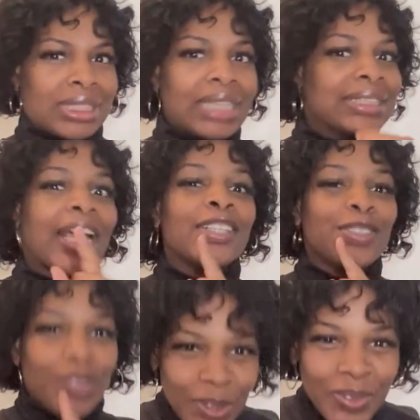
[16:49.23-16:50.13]
That's
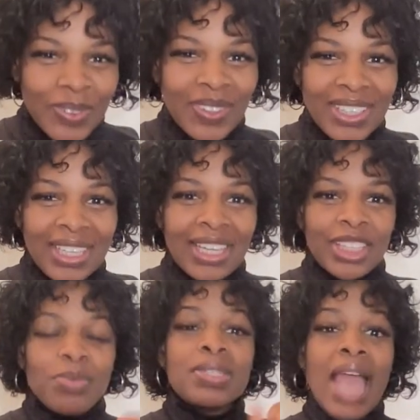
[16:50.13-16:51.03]
not true.
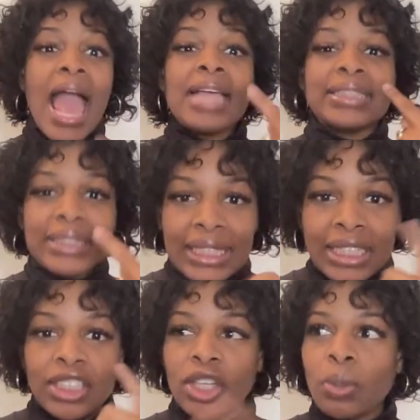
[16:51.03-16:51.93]
You can't
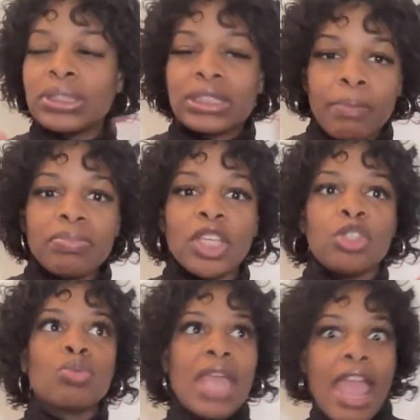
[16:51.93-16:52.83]
see, notice something.
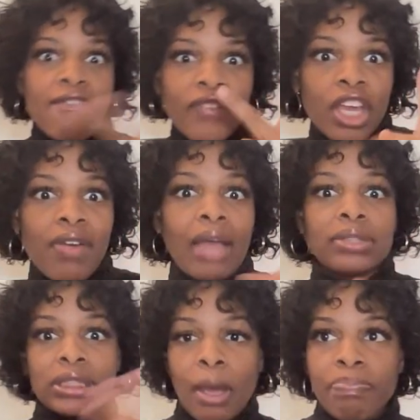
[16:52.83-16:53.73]
You can't figure
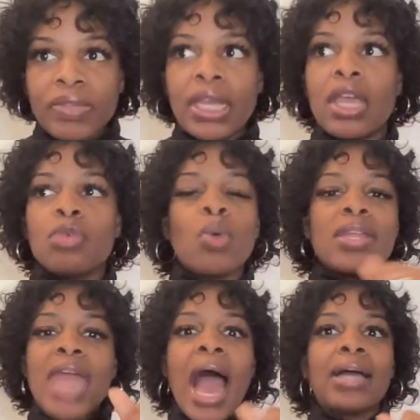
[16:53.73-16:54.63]
out something.
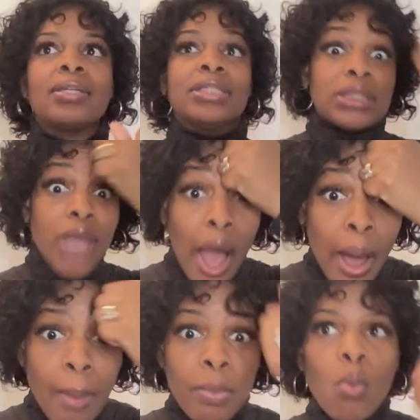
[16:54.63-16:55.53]
We're not
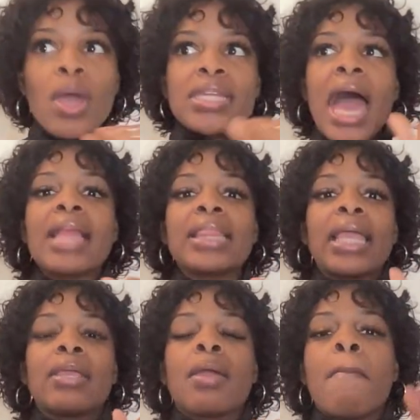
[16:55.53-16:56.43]
dumb. We're not
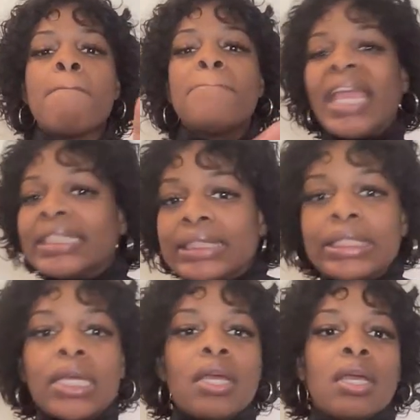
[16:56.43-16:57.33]
like
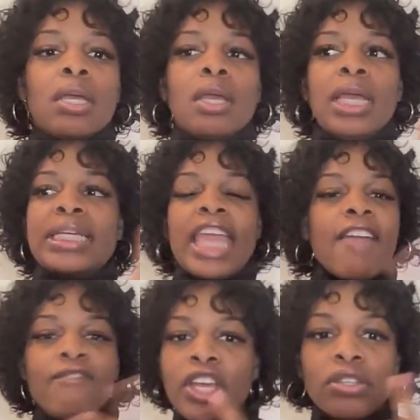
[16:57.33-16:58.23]
basic.
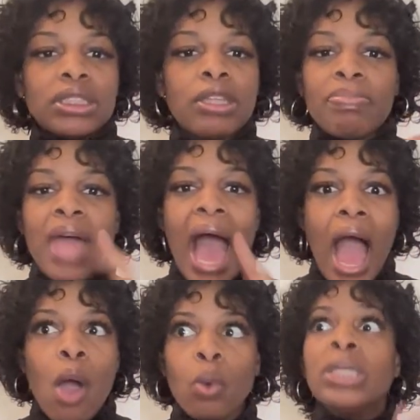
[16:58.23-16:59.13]
Can't figure something
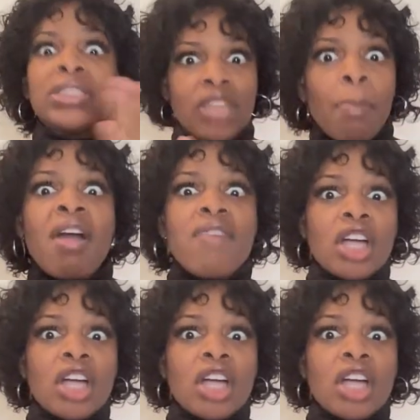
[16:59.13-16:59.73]
out. Some of